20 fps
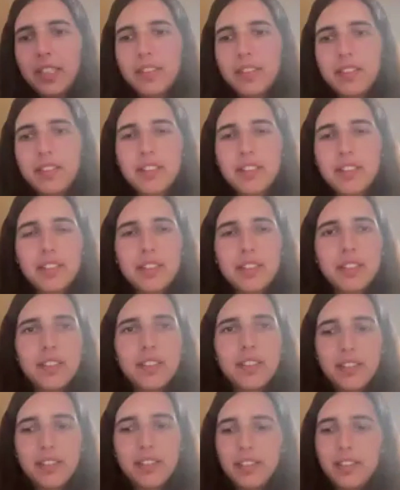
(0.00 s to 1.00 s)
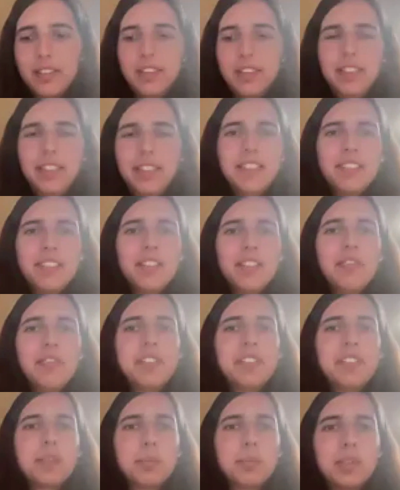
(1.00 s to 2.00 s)
it's
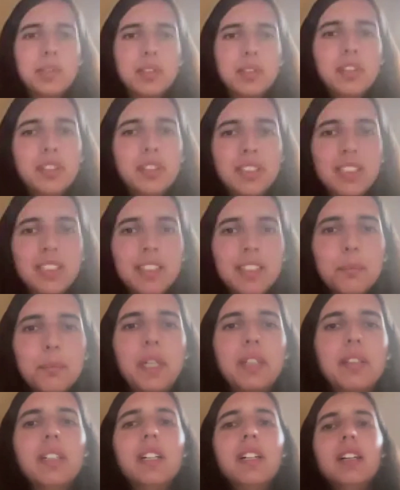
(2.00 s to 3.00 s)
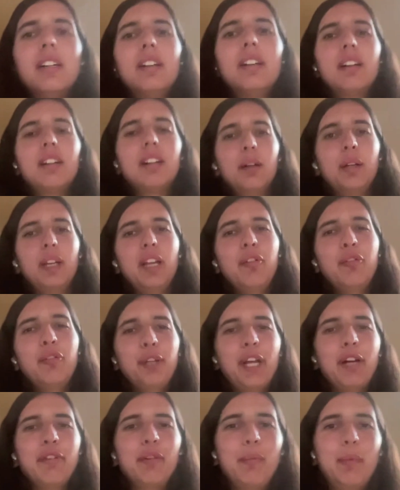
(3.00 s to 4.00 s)
infeasible. Well, if
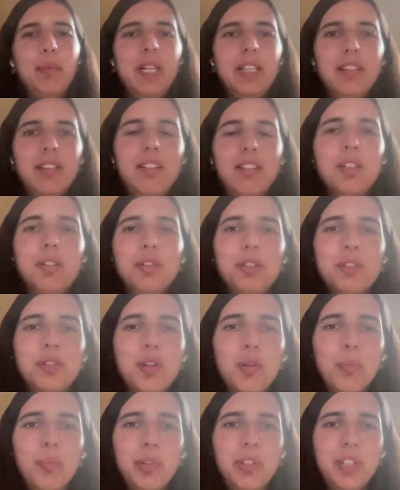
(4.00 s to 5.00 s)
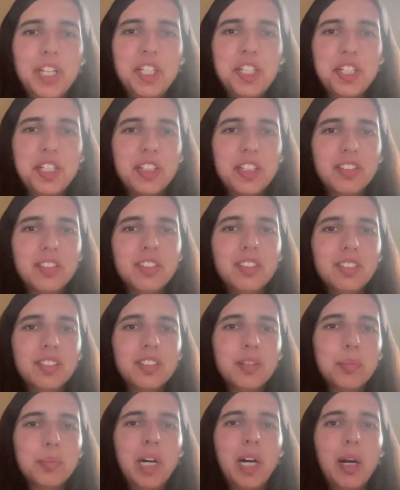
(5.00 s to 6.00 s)
we have a good computational
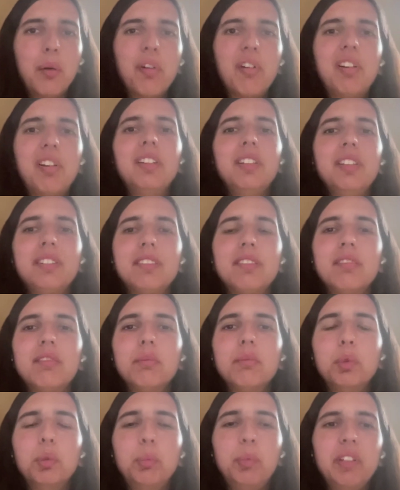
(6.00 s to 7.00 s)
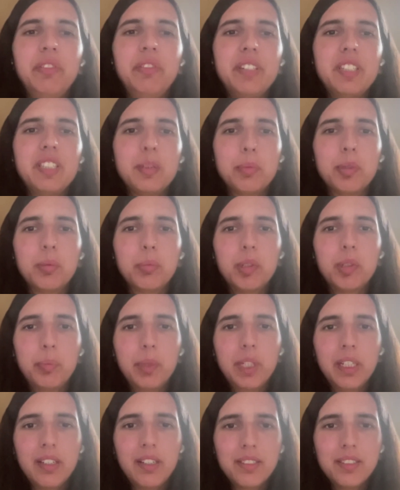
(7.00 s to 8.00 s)
power, would be feasible, but
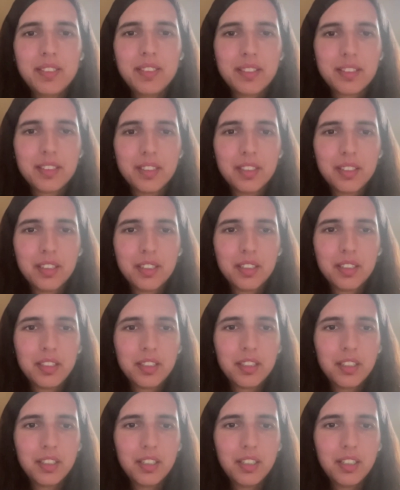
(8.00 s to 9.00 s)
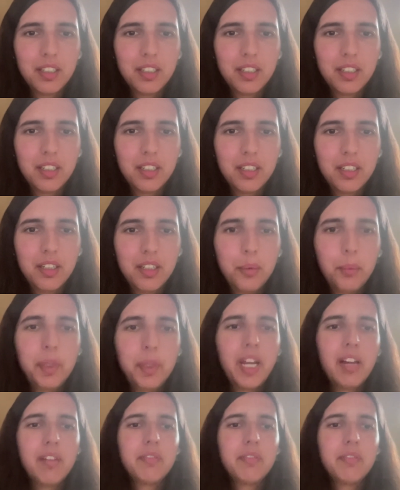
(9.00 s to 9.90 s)
because we